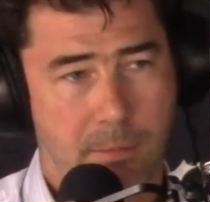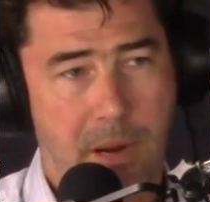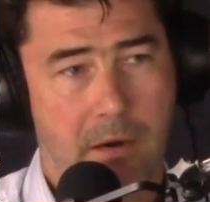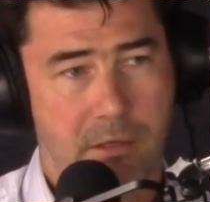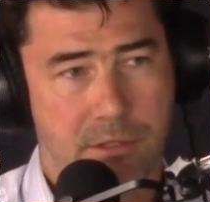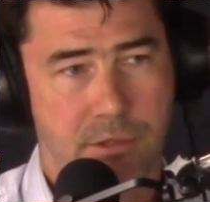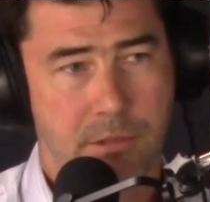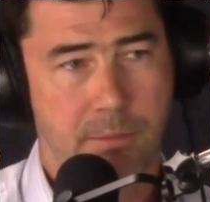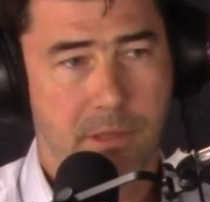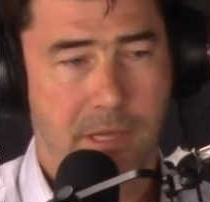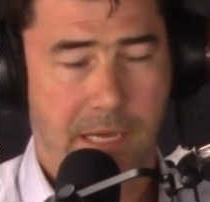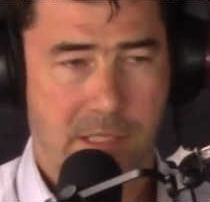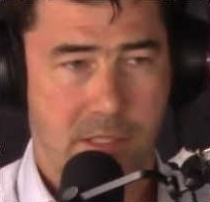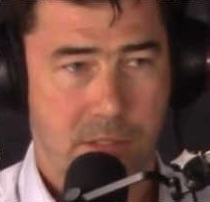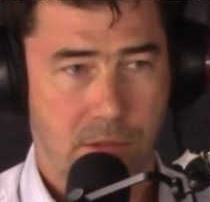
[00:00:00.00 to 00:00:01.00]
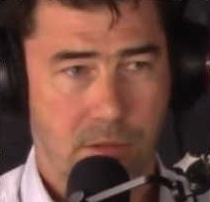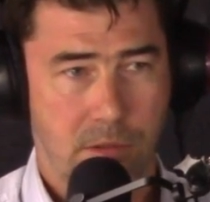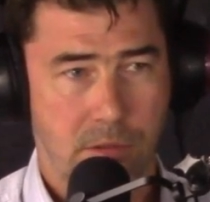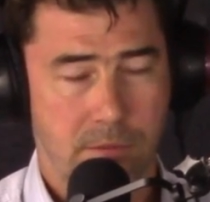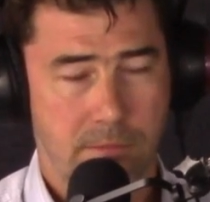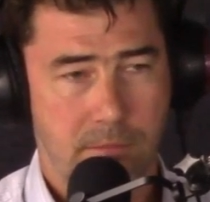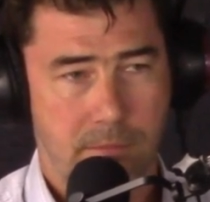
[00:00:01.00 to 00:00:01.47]
a paratrooper. That's
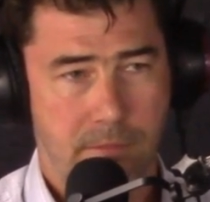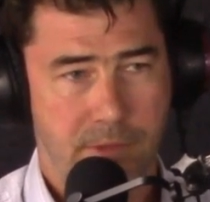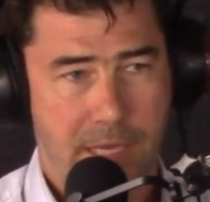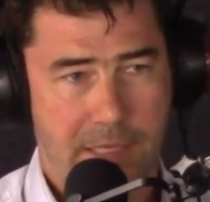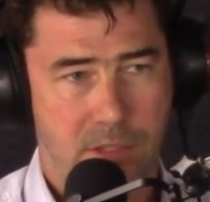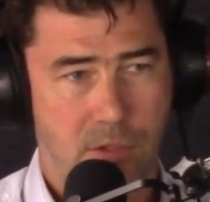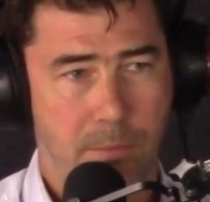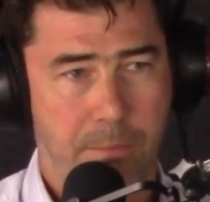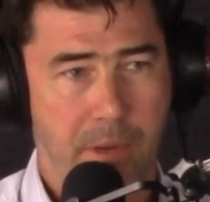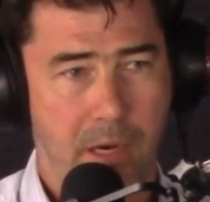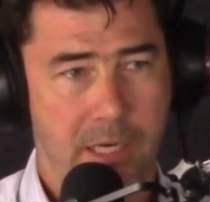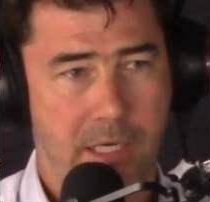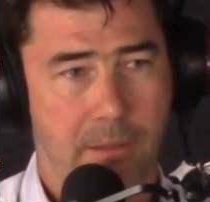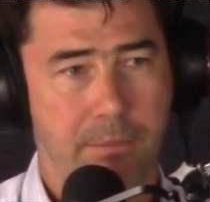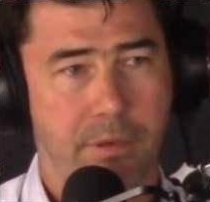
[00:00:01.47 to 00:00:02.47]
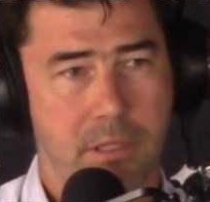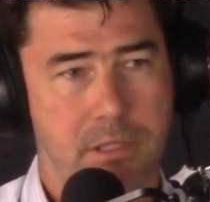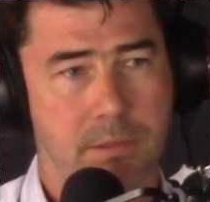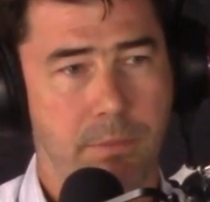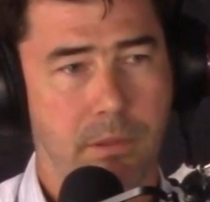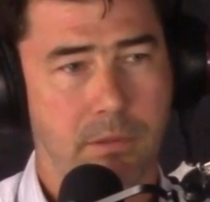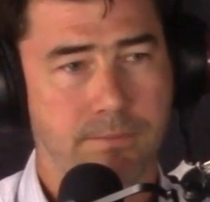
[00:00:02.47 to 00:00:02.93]
your that's your binding
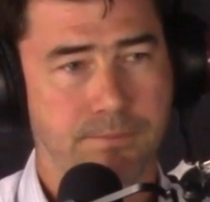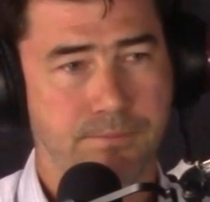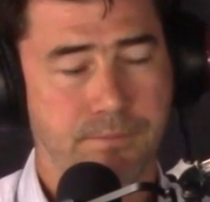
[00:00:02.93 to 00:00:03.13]
principle.